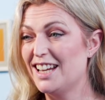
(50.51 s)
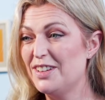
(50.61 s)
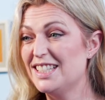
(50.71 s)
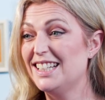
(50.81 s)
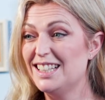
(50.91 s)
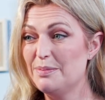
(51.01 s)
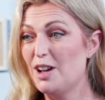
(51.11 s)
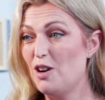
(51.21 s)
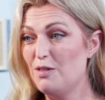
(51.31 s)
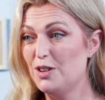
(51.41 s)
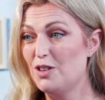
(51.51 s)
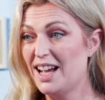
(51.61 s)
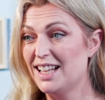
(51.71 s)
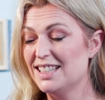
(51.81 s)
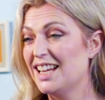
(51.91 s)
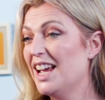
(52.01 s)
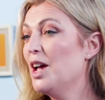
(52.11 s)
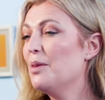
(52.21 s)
And if it's a little bit hot for your hands,